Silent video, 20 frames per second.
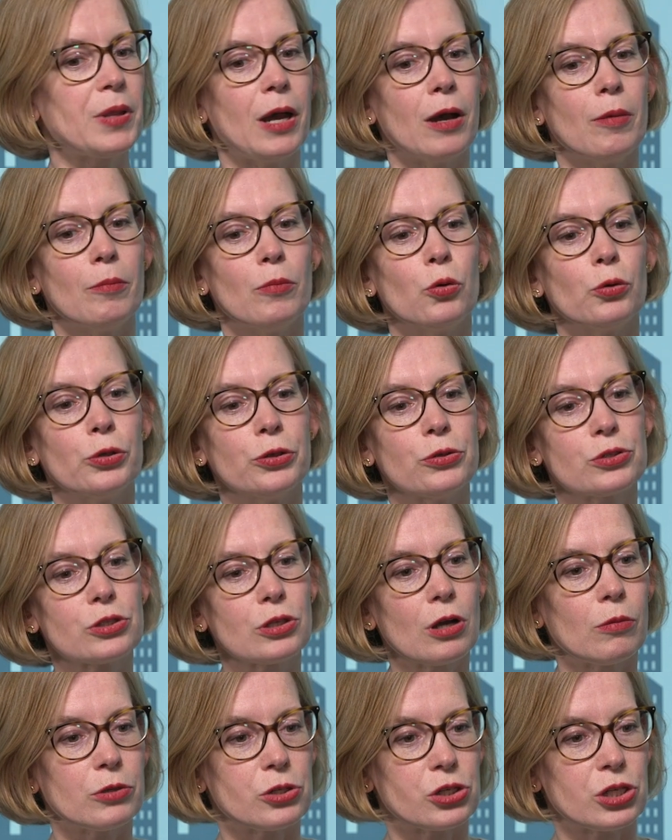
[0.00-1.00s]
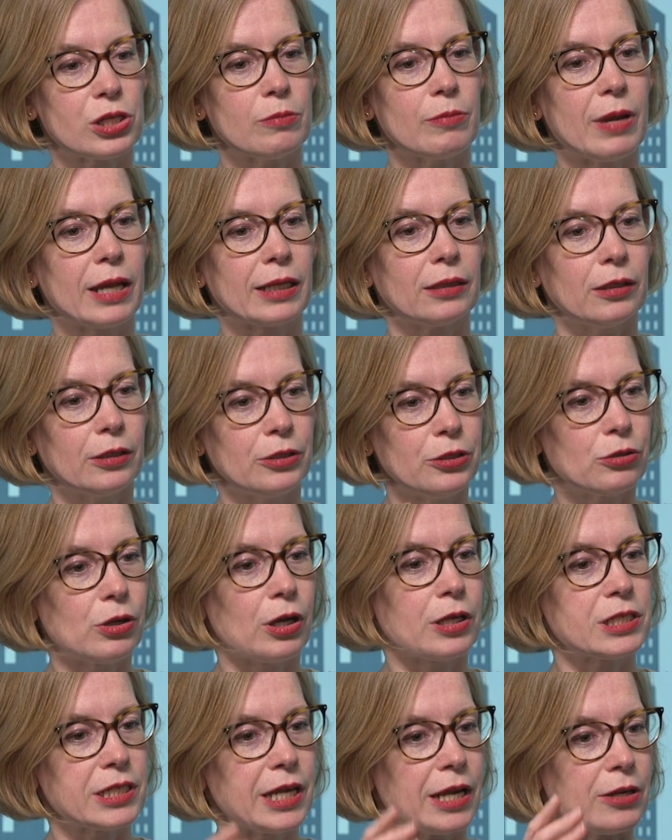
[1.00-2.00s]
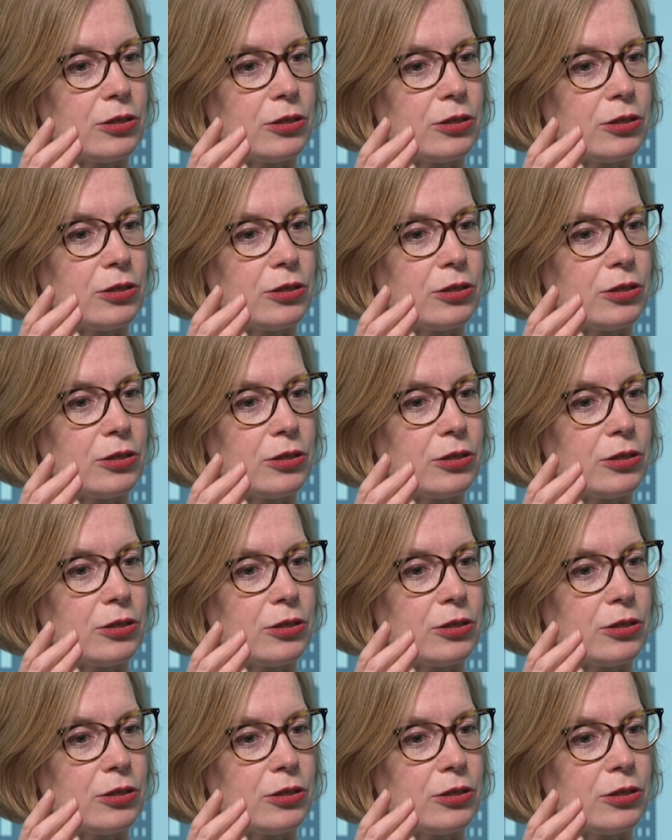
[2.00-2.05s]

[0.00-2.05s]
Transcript: Or you start with sheet metal and you cut it